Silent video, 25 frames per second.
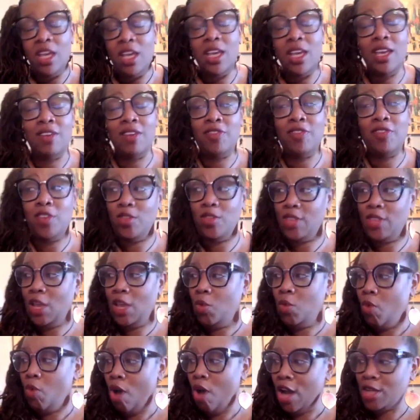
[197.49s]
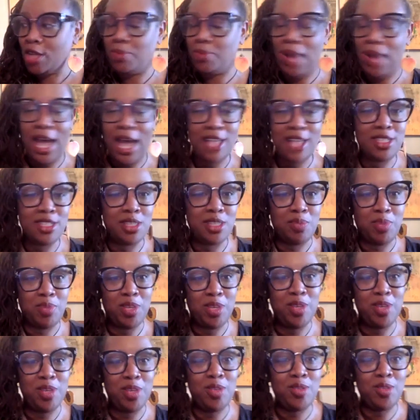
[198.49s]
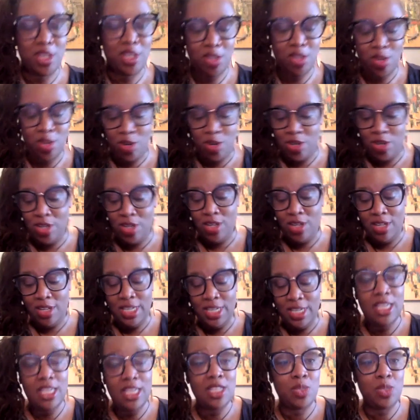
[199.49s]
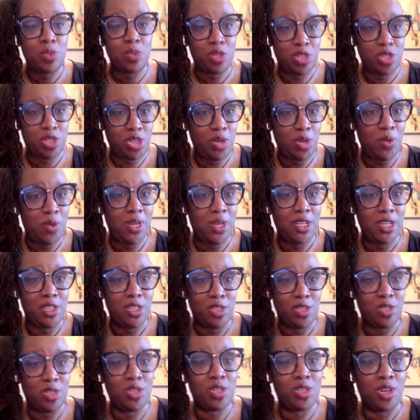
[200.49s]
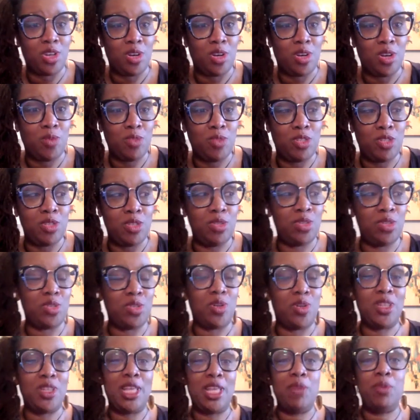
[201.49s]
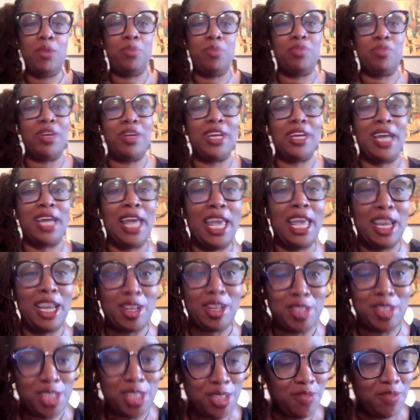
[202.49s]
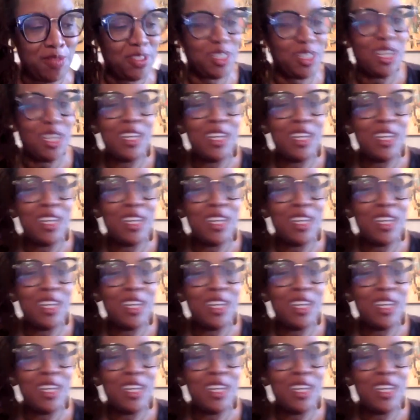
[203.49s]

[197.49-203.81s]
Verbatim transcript: if you, they walked past the pews and your knees were showing because your skirt was too short, they would bring a handkerchief and